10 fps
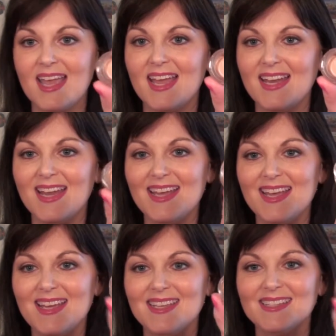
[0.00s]
and it
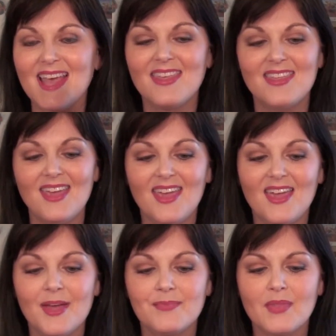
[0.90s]
is
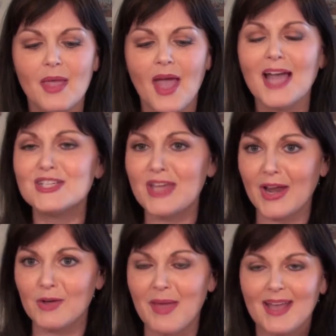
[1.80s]
the
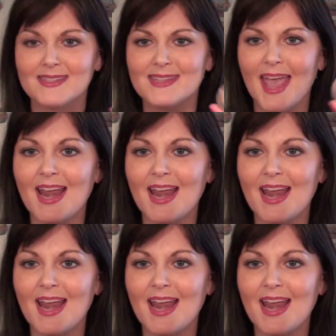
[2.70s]
eyeshadow base,